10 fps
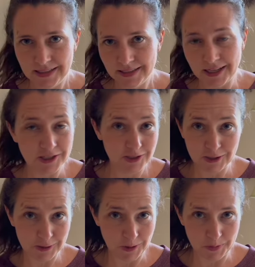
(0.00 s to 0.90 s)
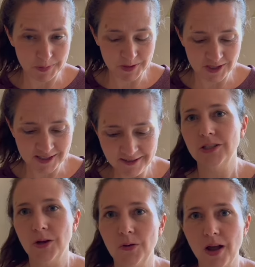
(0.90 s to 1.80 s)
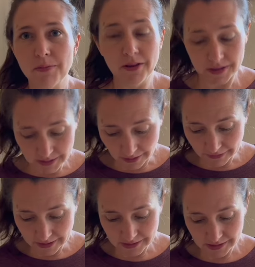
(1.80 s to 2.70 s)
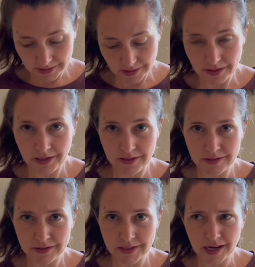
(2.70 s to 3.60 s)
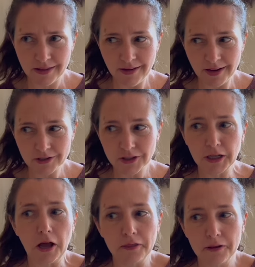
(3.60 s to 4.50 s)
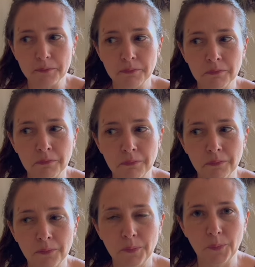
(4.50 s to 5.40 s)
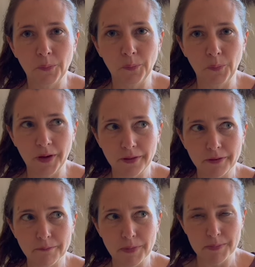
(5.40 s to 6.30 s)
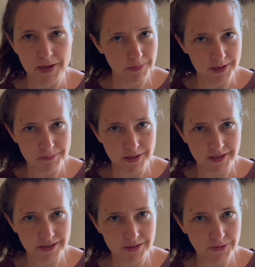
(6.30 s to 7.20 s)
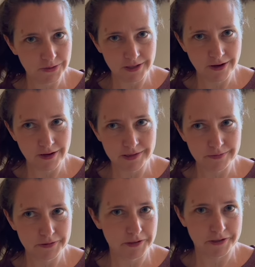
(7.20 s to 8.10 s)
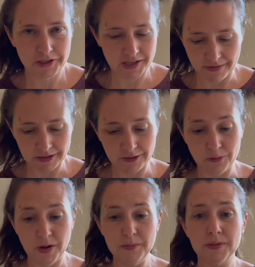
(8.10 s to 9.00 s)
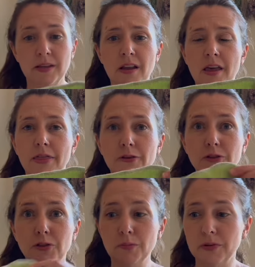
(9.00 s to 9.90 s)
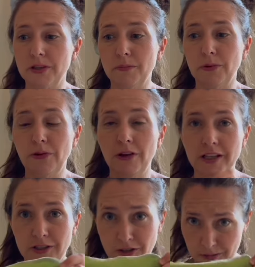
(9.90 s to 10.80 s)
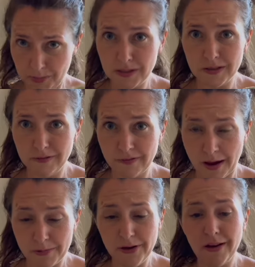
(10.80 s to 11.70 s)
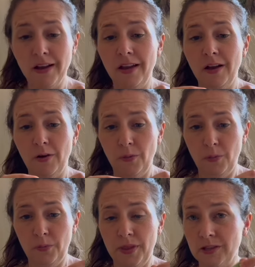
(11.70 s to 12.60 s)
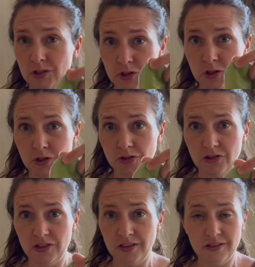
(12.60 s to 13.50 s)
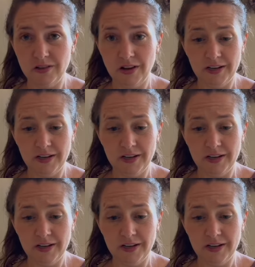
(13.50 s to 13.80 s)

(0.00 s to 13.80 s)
touched a sewing machine. So I bought these off Etsy, and I think I actually got them with my baby in mind early on for just having little wipes. They're super simple. It's just a piece of fabric that's serged. It's not